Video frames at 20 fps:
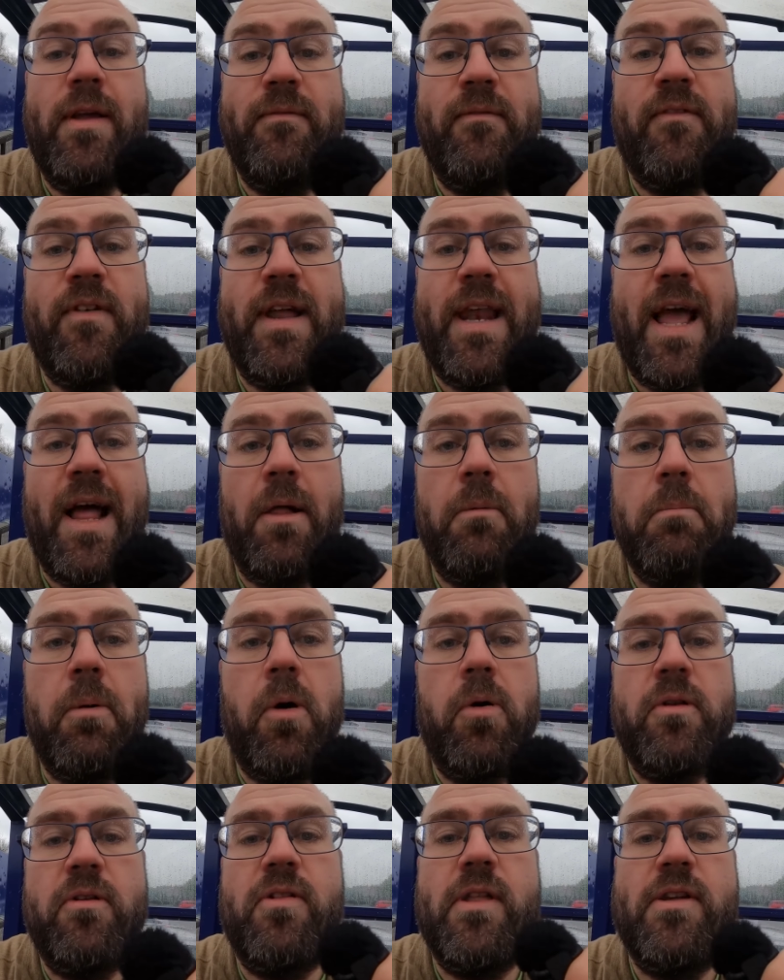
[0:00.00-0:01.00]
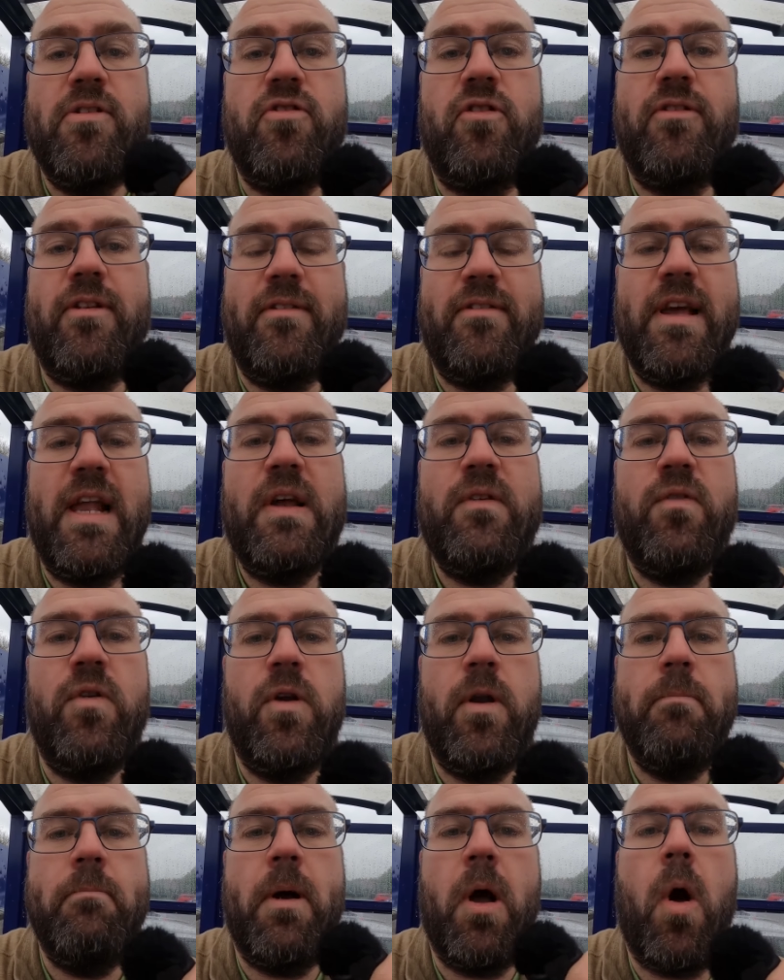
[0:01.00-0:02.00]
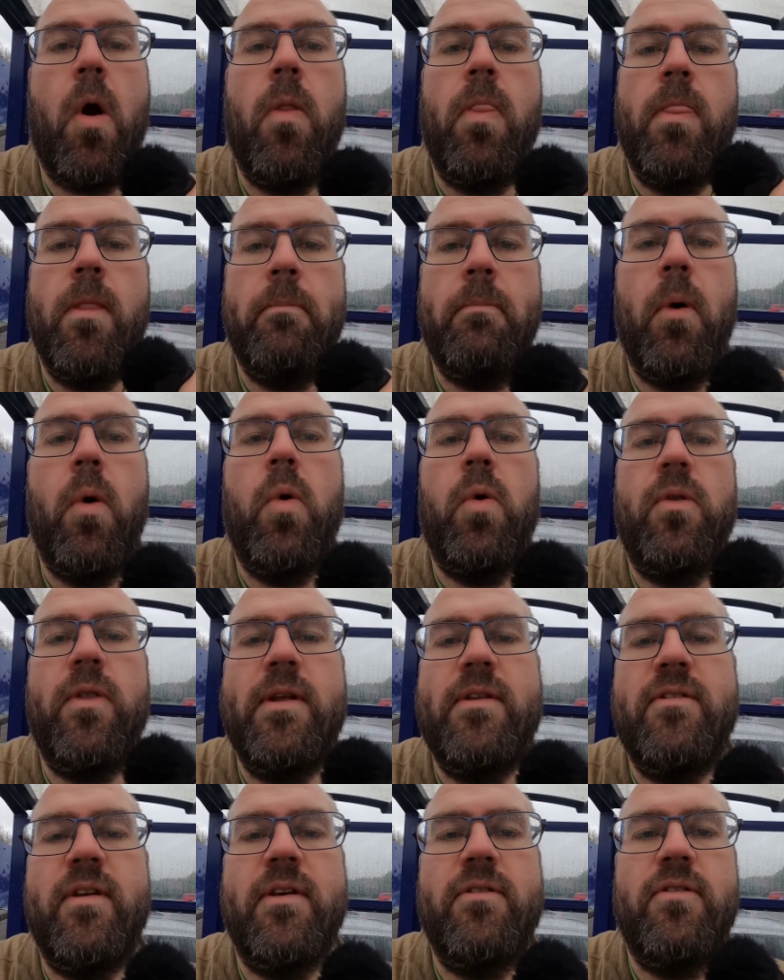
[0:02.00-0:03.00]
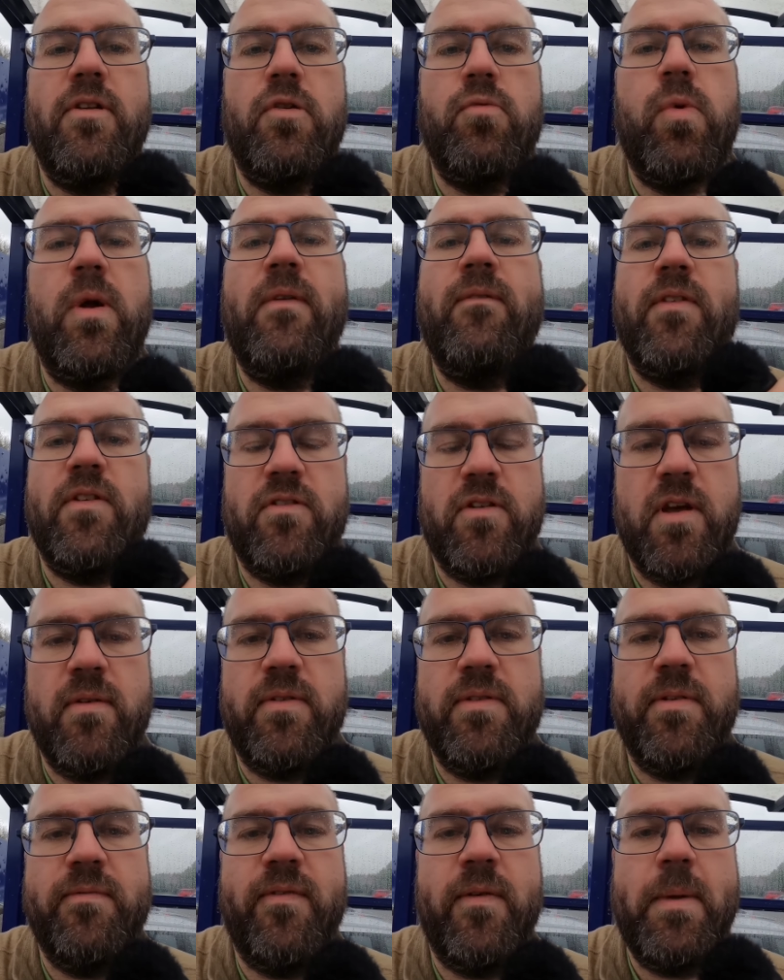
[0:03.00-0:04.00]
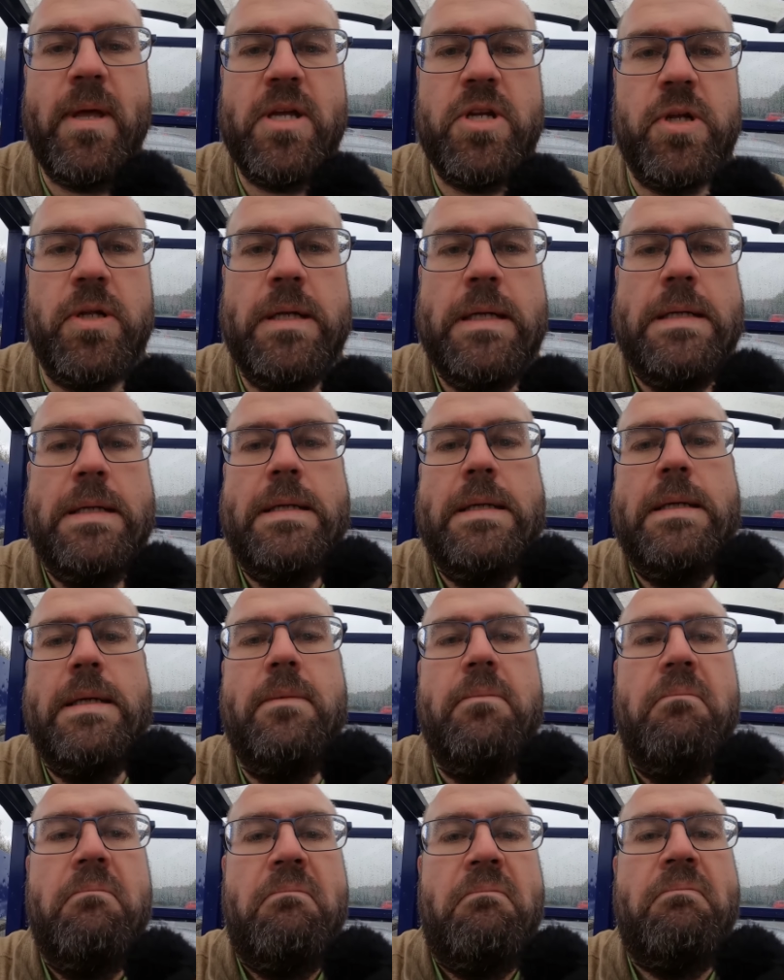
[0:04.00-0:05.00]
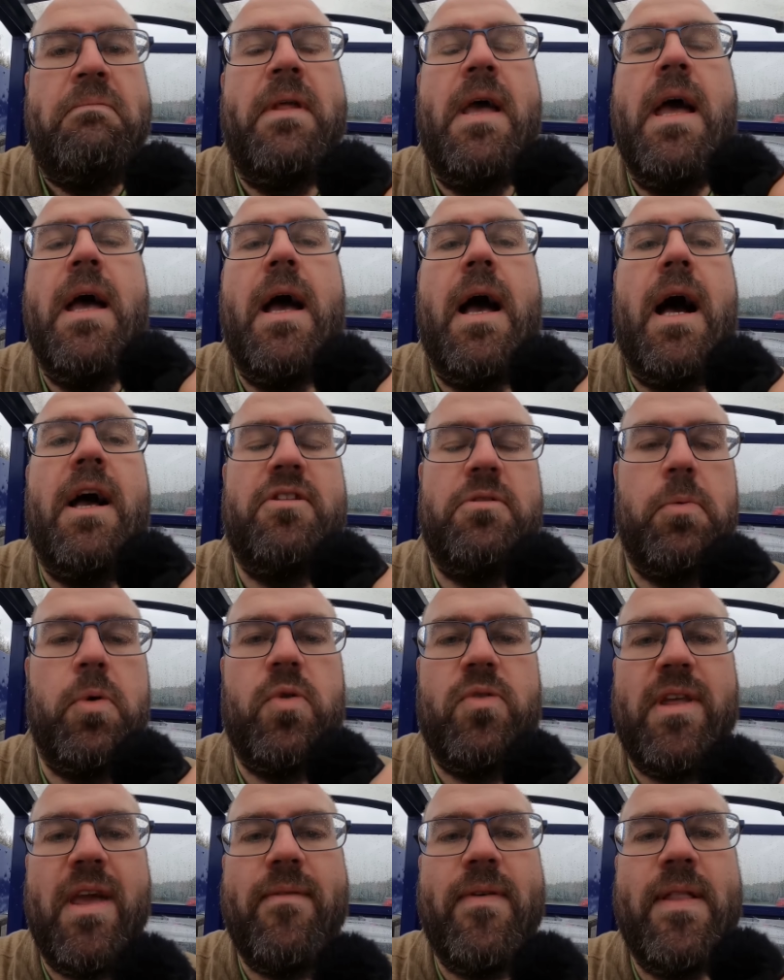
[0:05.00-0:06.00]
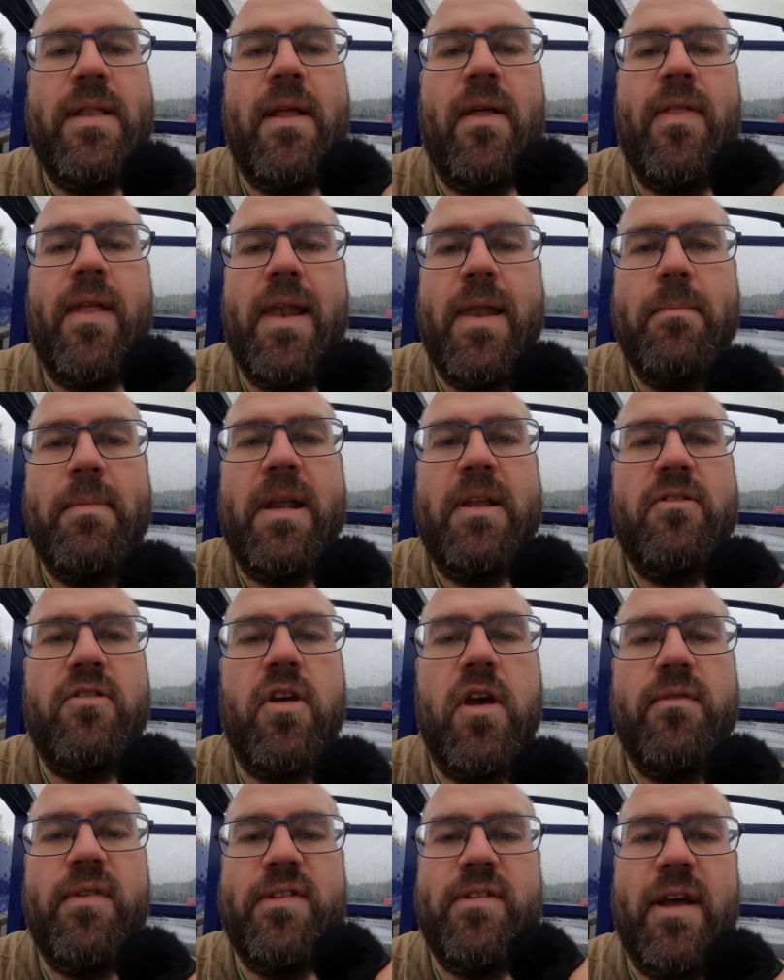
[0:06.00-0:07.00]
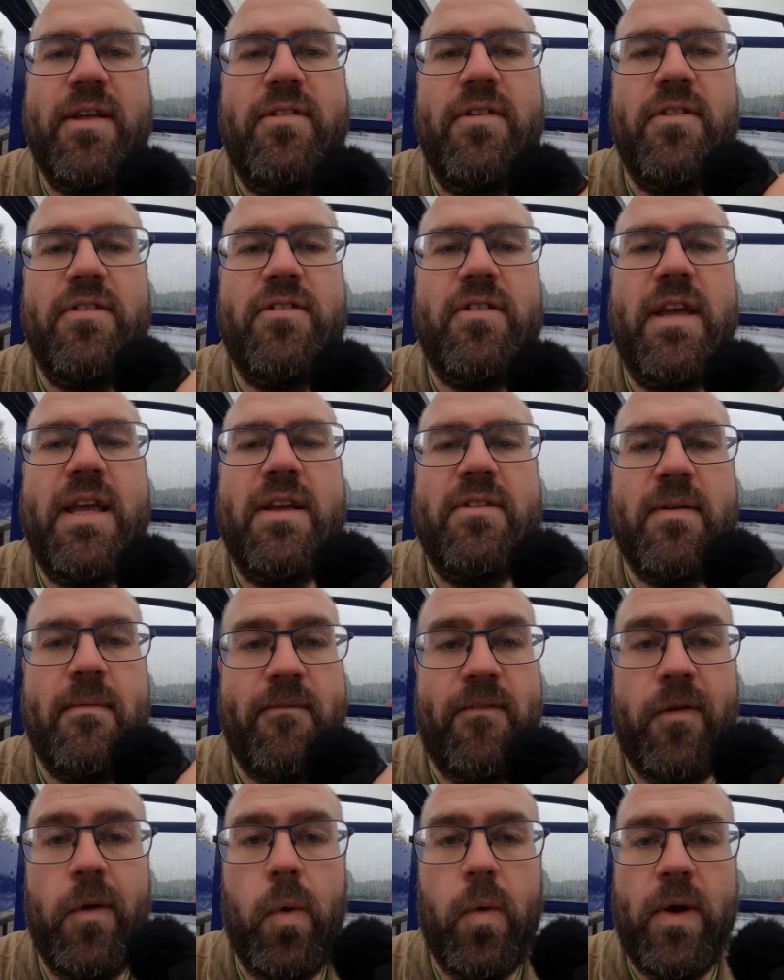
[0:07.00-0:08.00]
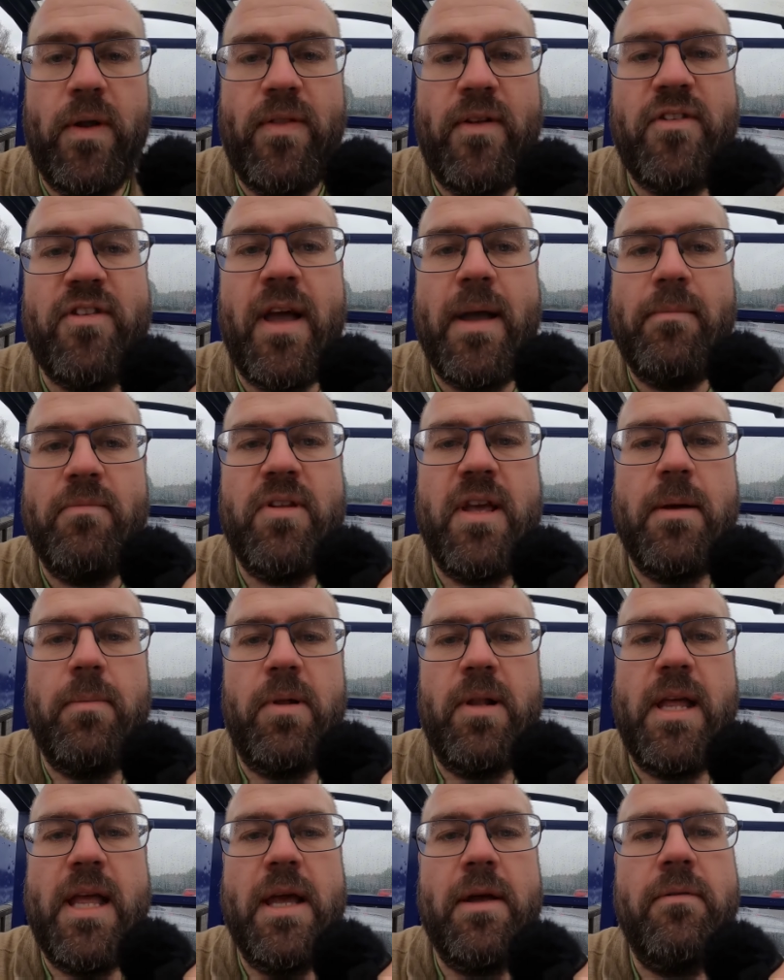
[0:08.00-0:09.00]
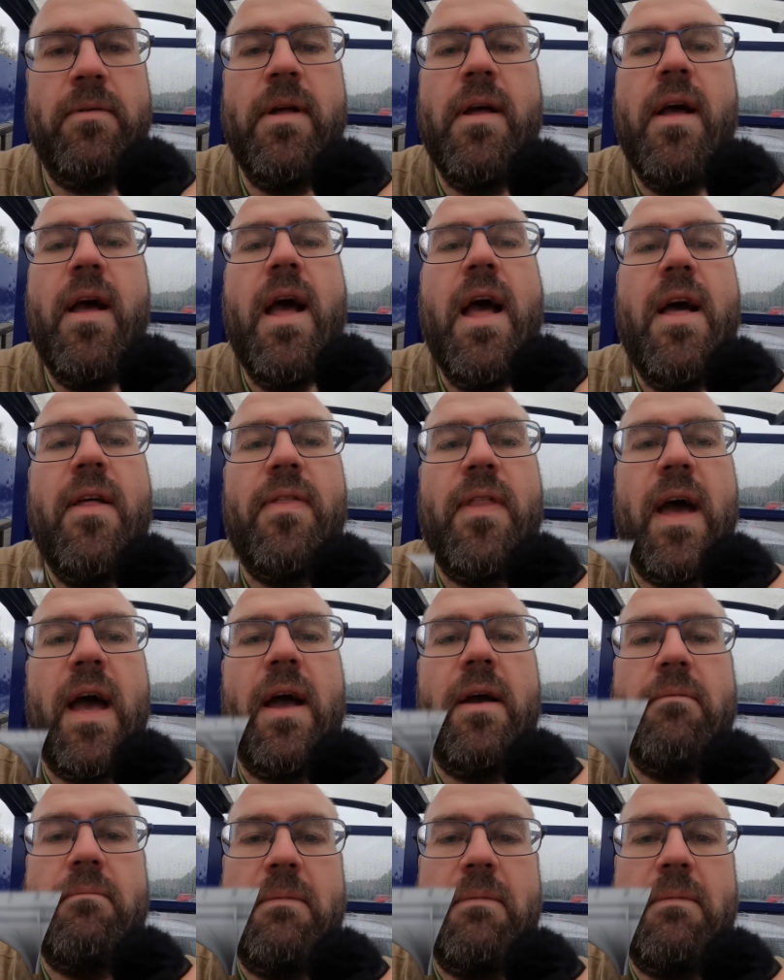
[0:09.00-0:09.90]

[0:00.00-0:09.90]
even find a help point. There's just a telephone number on the board that tells you to ring for service information. I suppose given the limited service, as you'll see as I'm floating the timetable here, that